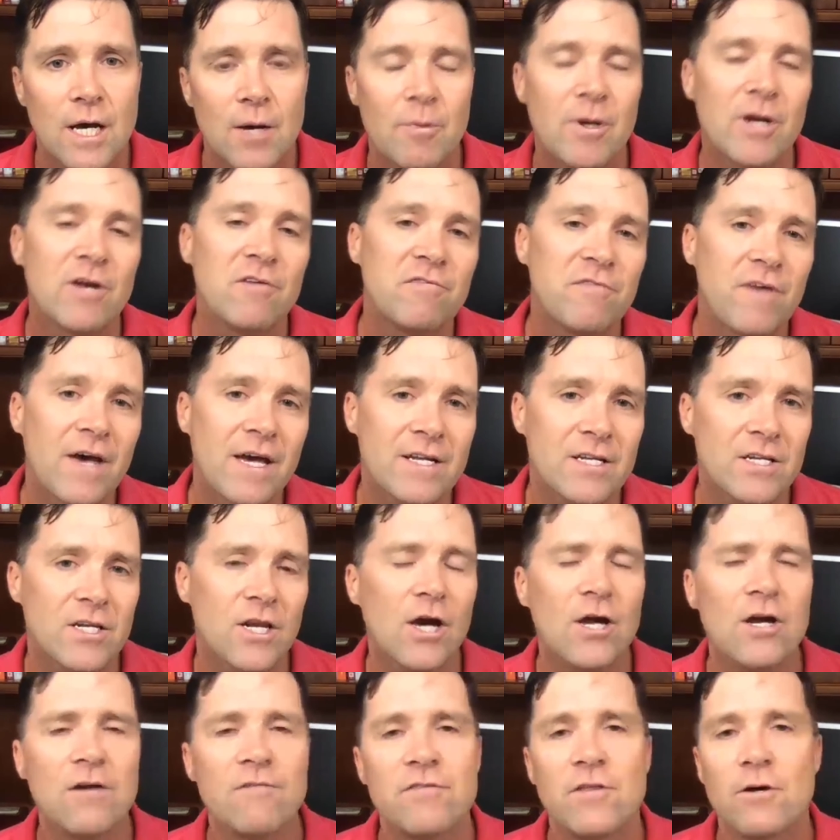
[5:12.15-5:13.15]
but in fact,
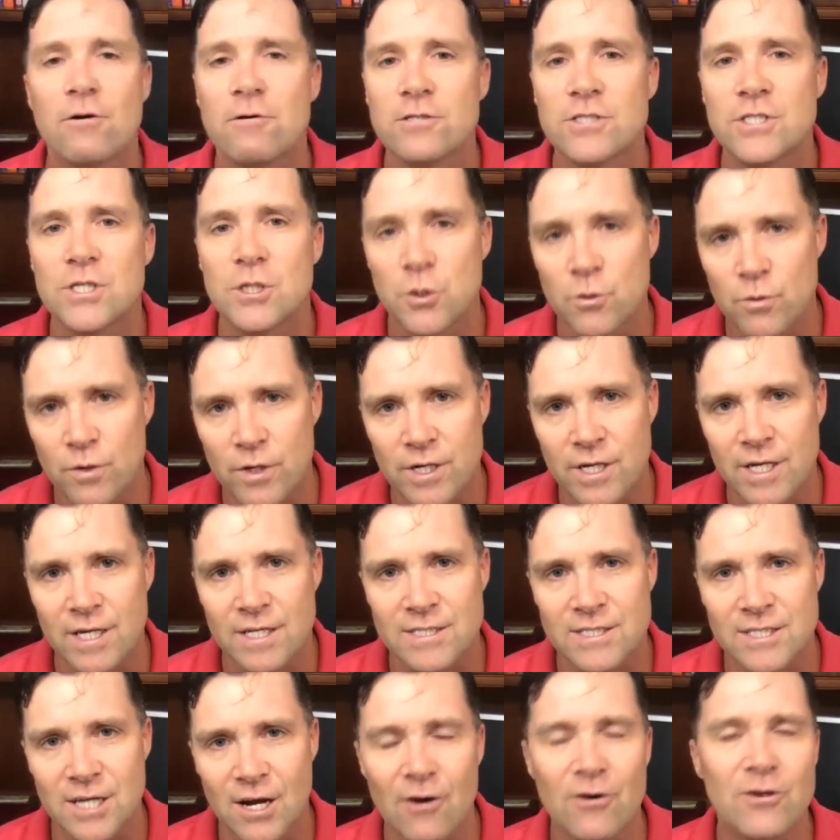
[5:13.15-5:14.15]
none of those
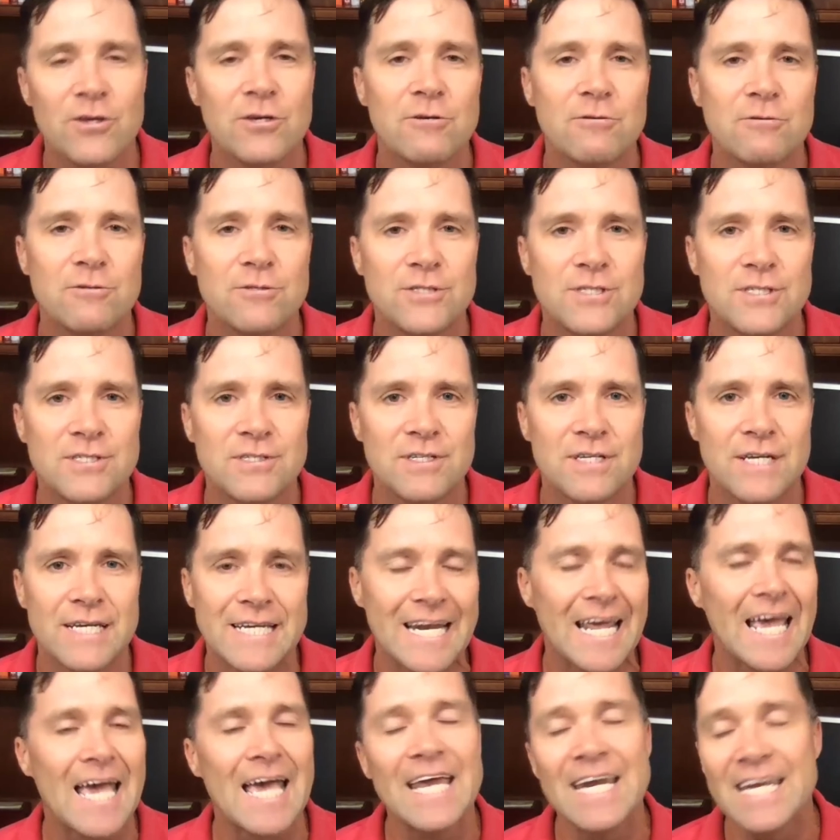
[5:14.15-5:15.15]
ingredients are used
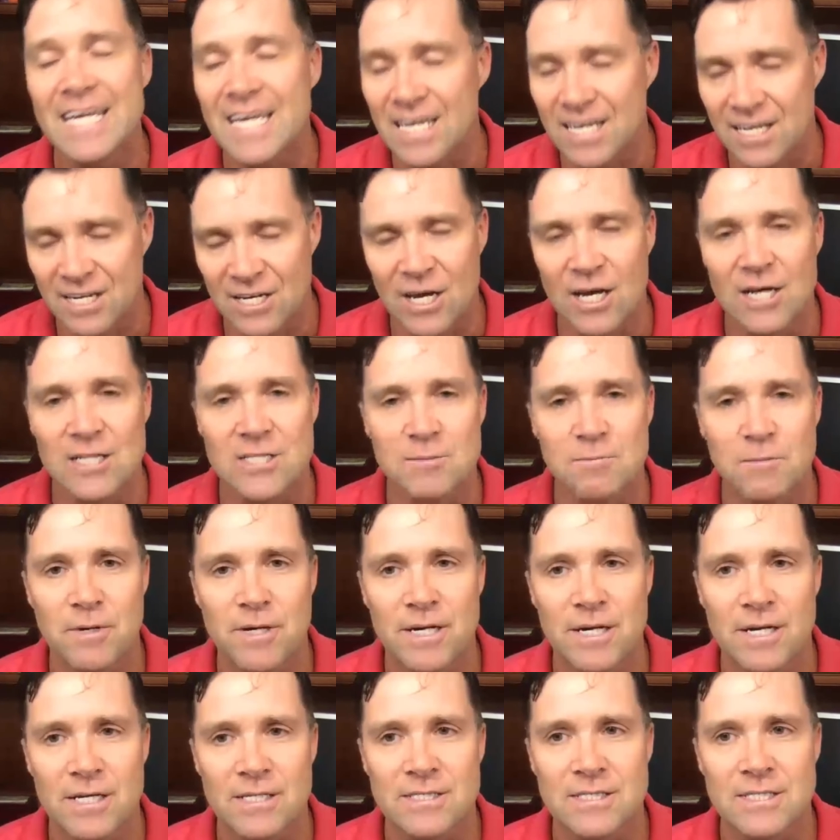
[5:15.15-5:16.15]
in any
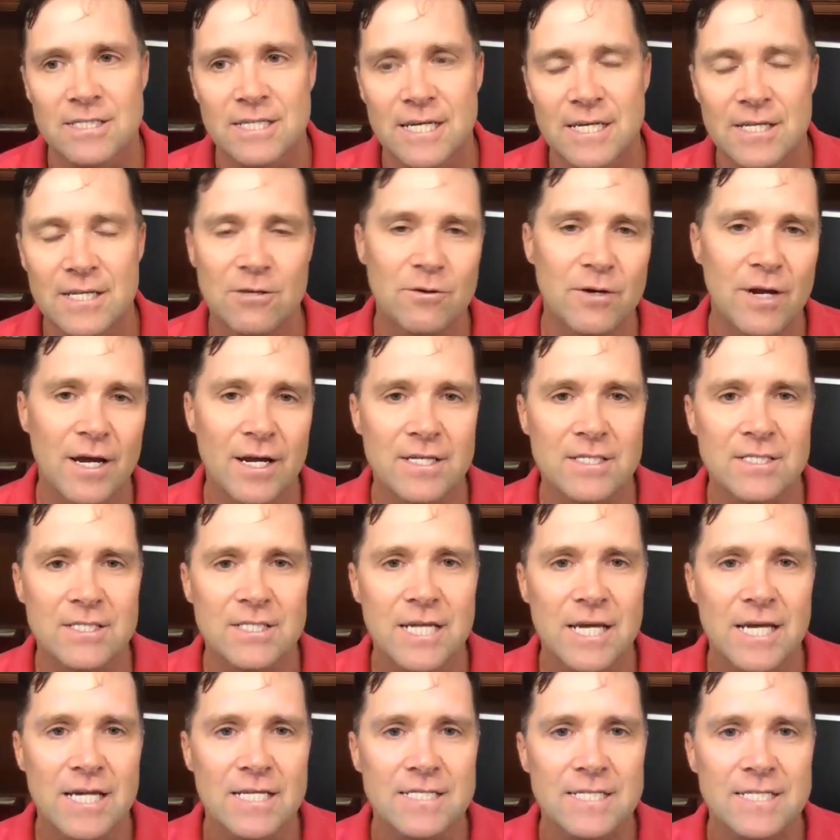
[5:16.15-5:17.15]
cosmetics in the United
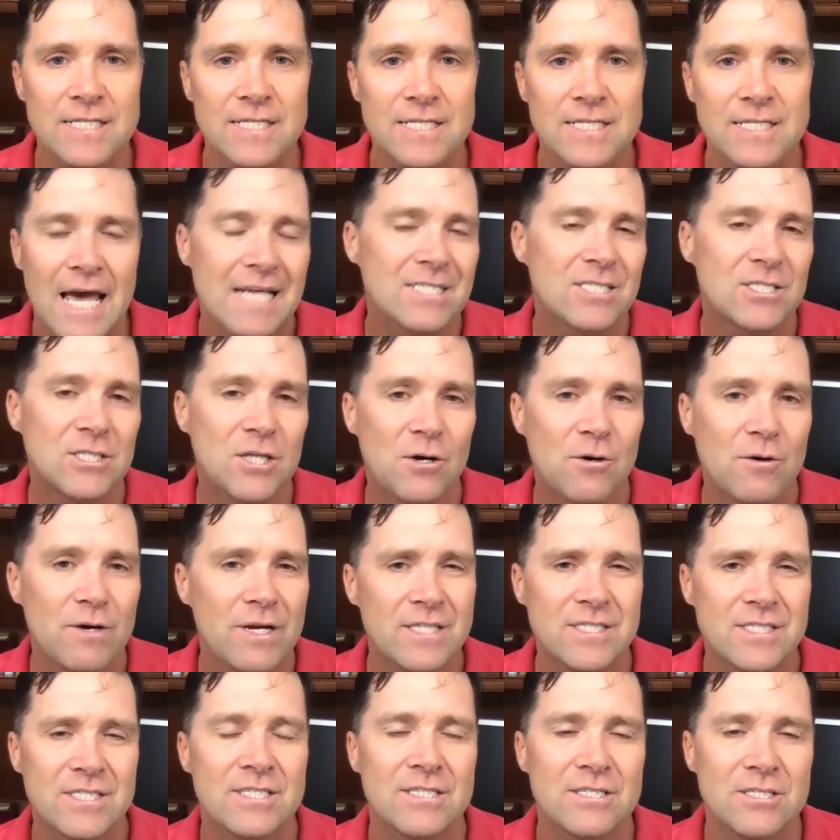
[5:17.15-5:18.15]
States, and so
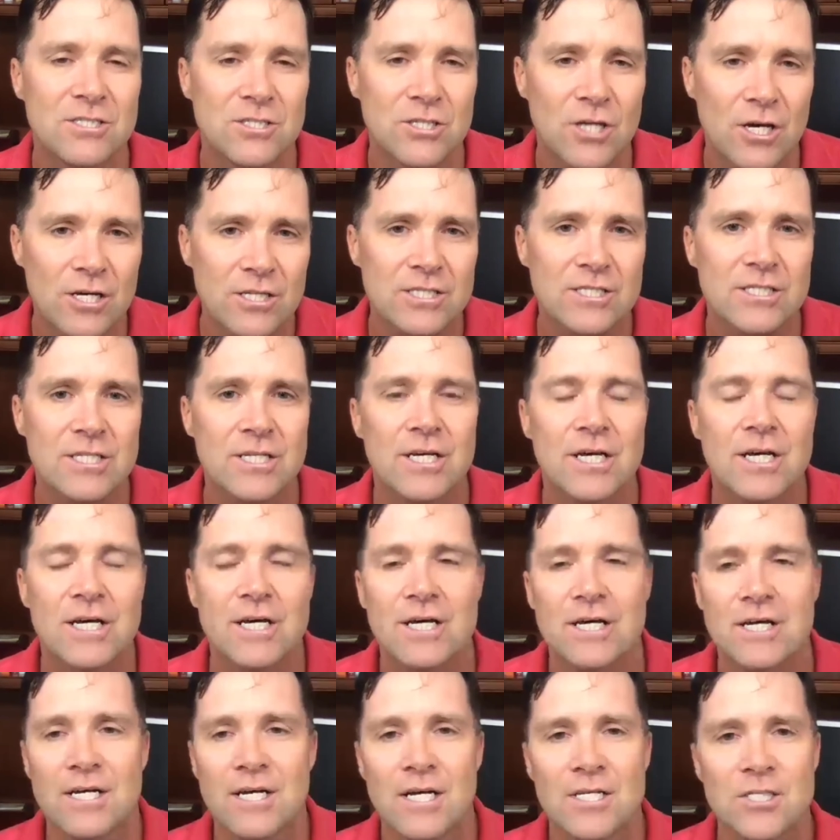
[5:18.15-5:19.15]
it's just
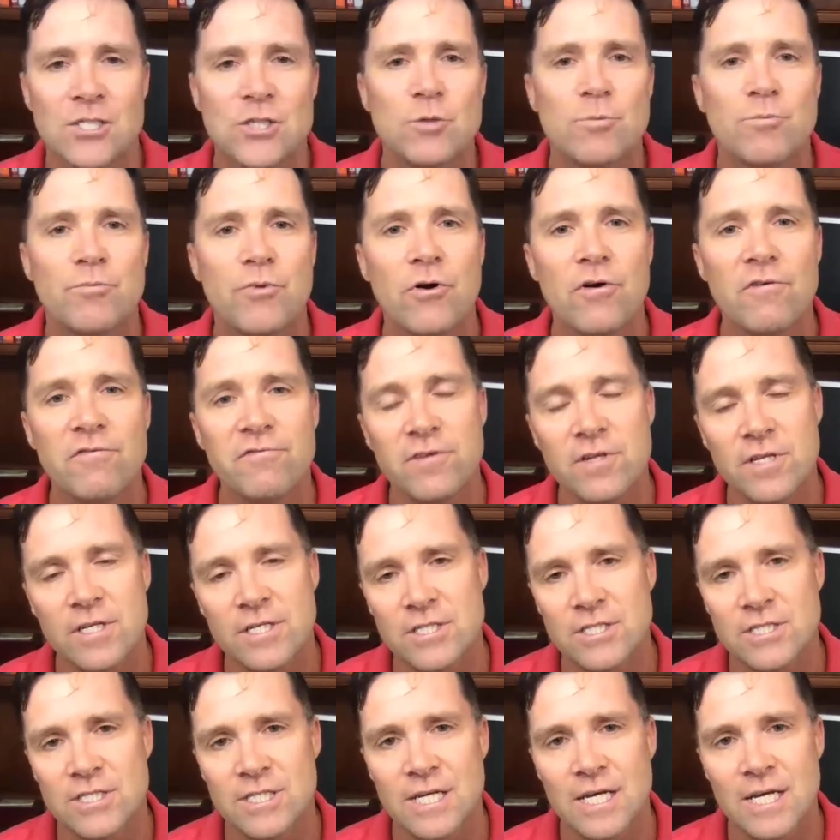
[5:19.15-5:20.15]
a, a
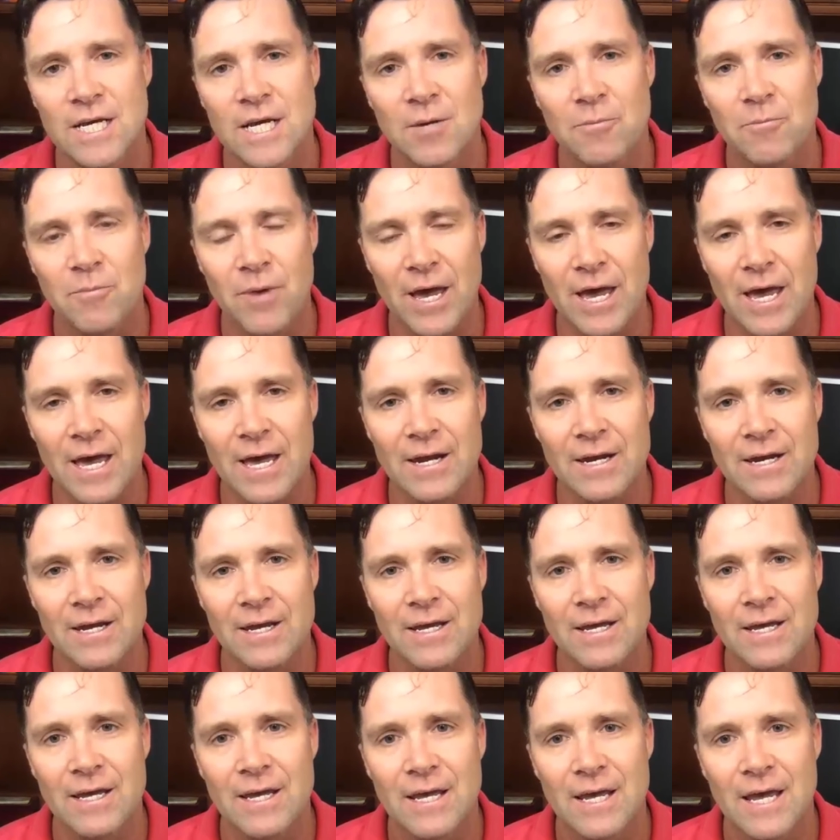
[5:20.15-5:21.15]
superfluous ban,
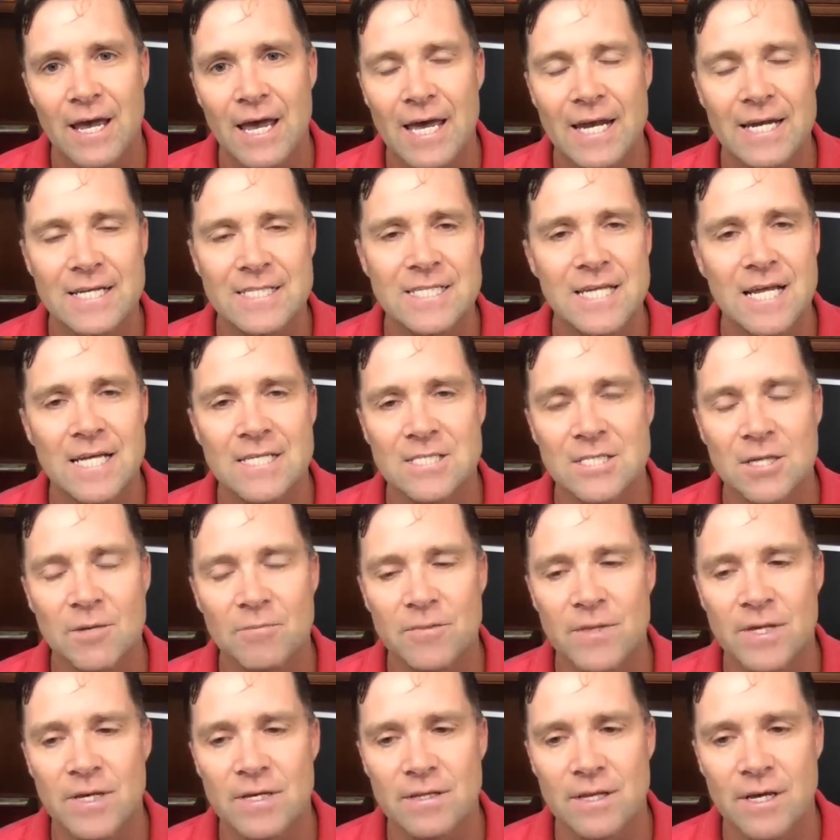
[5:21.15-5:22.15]
and it's not
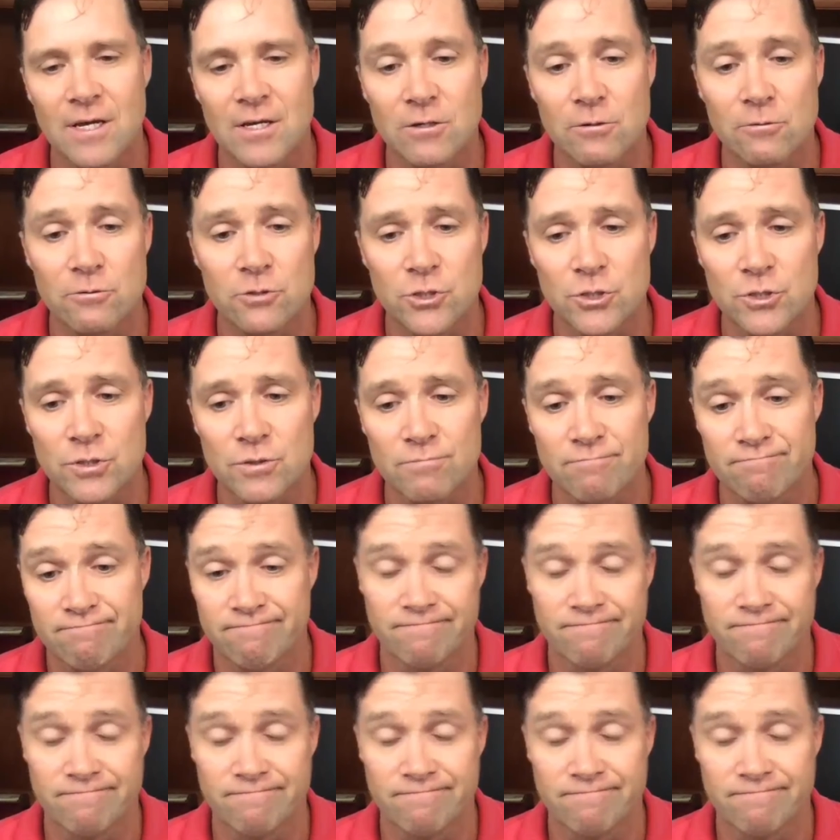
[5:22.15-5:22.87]
something that you should